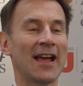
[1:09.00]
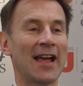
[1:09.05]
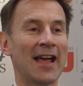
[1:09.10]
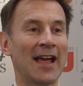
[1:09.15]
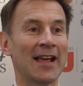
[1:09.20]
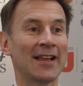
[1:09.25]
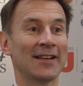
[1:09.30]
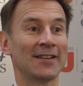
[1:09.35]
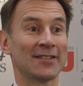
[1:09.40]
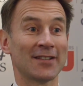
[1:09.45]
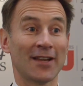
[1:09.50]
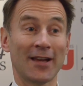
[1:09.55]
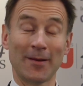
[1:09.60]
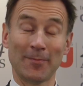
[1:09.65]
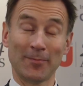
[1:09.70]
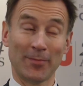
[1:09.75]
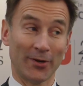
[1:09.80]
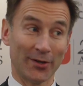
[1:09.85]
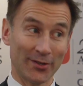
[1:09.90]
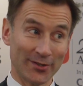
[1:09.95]
And uh,
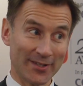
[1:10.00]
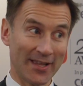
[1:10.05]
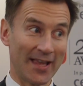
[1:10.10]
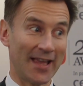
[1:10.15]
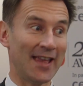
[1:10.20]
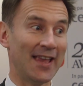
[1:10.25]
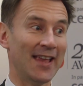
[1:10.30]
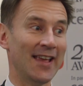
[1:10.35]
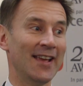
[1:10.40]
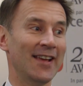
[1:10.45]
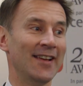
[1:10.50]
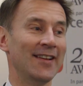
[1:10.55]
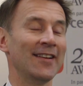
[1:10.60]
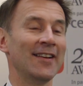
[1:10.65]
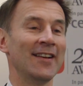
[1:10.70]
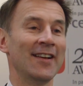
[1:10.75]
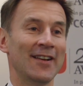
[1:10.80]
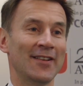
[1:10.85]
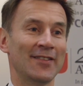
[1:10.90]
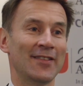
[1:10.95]
because they're here,
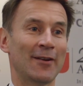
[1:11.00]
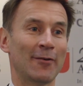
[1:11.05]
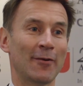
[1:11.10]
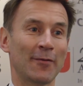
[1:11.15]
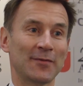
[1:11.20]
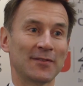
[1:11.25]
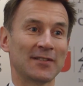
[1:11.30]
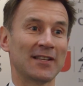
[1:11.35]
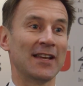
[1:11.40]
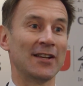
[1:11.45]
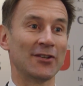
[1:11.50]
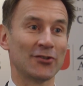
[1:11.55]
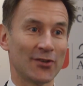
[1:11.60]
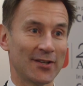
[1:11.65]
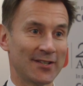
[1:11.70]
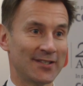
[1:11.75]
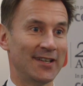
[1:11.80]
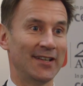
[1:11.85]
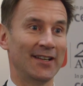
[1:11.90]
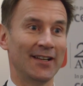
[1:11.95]
they're obviously
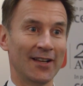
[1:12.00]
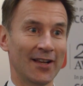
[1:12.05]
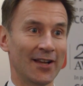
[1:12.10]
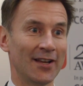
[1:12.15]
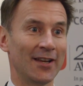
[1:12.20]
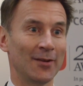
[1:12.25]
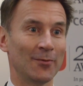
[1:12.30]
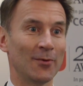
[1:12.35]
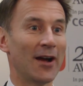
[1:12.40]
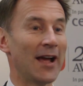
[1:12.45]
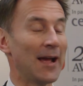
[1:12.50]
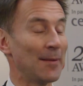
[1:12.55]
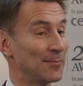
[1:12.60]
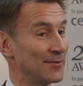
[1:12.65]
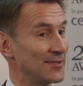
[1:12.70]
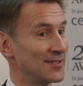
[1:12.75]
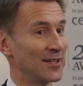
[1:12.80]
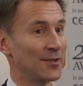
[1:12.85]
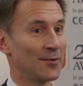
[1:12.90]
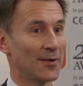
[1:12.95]
interested in learning what
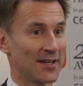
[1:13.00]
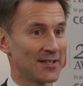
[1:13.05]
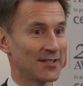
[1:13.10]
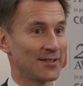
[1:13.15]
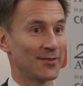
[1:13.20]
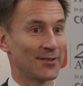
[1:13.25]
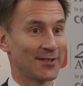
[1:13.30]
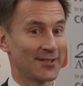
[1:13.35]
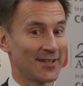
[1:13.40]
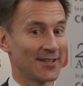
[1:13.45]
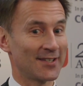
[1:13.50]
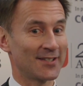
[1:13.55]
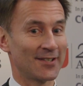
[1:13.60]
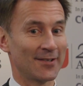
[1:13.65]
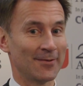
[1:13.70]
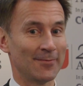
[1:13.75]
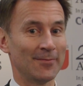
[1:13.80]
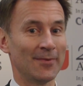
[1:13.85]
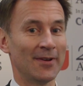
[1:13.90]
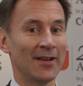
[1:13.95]
happens in the rest of the
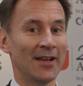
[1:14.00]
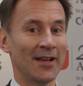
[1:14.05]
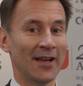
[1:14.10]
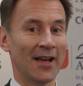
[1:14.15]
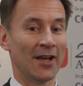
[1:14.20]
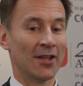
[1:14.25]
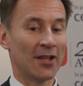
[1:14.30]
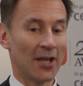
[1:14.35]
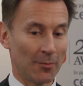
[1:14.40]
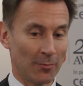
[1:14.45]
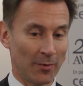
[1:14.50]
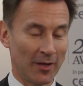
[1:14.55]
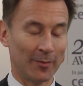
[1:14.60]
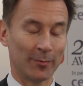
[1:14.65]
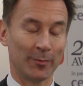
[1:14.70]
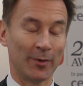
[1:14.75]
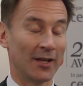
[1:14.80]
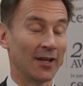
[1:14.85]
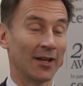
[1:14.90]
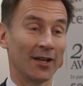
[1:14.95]
system, and that we,
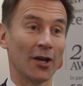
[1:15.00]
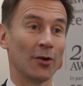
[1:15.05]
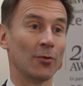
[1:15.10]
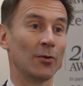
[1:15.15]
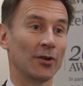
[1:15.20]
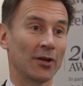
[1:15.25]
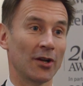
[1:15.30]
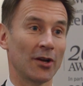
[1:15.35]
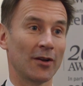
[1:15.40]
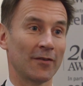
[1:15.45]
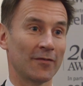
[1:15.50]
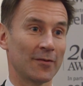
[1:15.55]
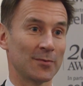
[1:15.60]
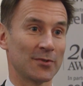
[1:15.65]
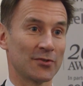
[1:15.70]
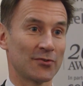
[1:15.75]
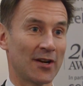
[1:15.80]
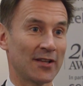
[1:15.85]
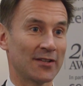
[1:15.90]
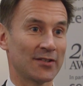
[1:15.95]
we can go on going from
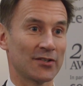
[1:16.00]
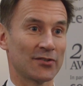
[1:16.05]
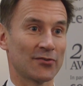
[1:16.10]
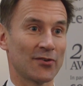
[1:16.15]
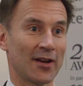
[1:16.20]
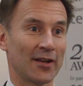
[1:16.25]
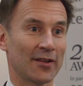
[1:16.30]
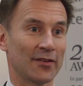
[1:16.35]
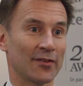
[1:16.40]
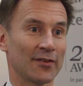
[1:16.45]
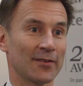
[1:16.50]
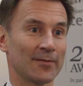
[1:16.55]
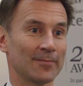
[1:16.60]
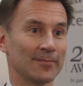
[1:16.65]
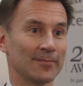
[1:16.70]
strength to strength.